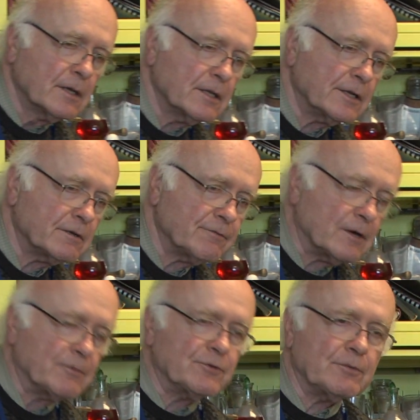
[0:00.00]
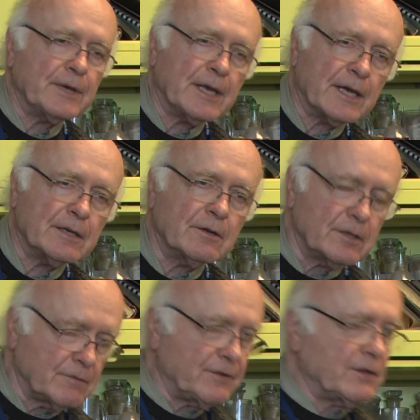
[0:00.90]
clinical pharmacy. We had
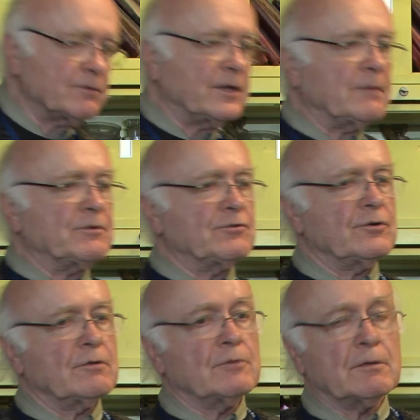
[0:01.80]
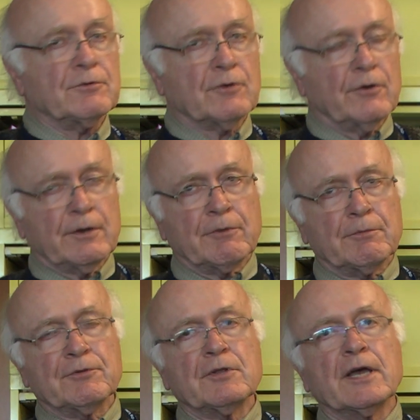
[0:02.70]
on the videotape, it showed them what it was
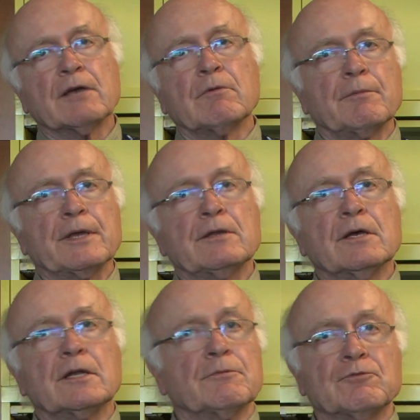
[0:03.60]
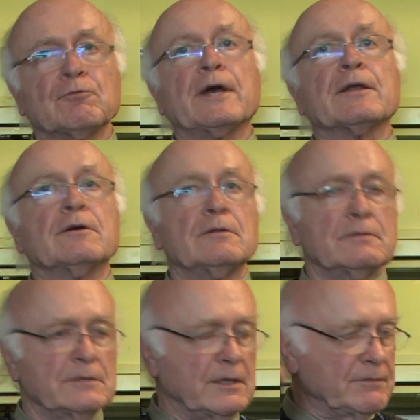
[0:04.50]
like, what we had done. It was
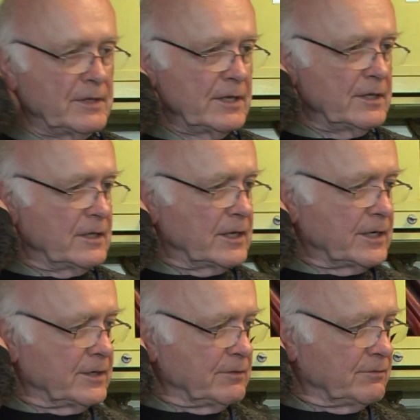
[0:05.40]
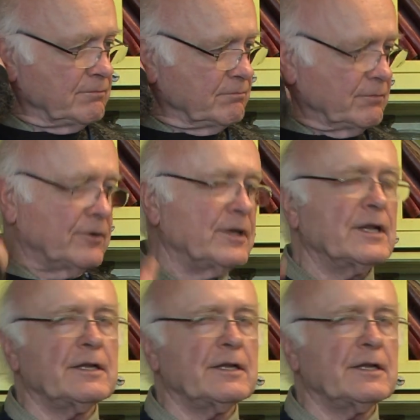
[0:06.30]
radical even then in the early